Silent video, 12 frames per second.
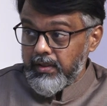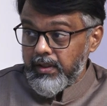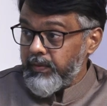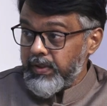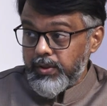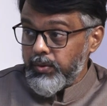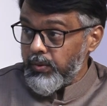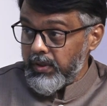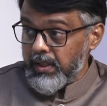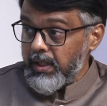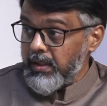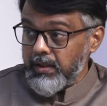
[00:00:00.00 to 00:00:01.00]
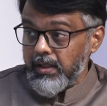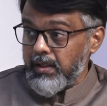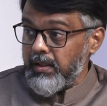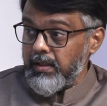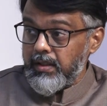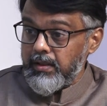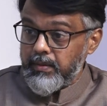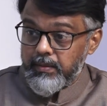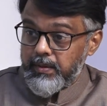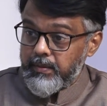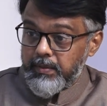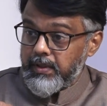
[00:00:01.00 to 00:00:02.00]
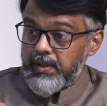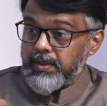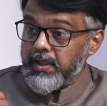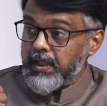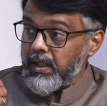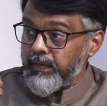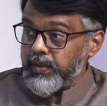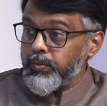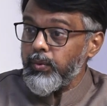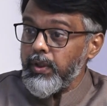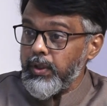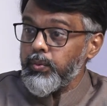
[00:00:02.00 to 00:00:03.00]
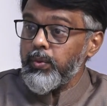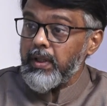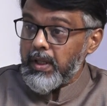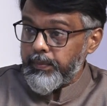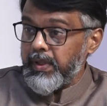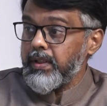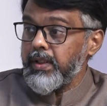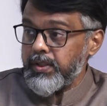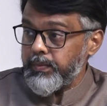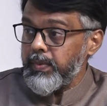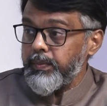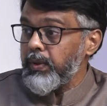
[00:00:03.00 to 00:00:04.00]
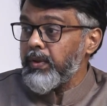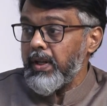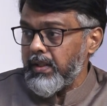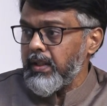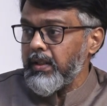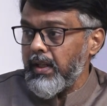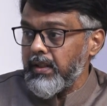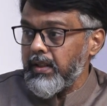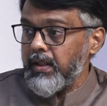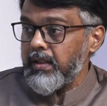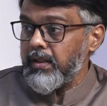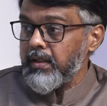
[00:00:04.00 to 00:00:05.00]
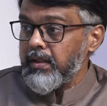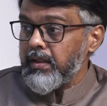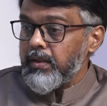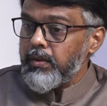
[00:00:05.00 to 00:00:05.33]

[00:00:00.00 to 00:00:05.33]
It was not that their discontent was only to an upper caste people or anything like that. Right.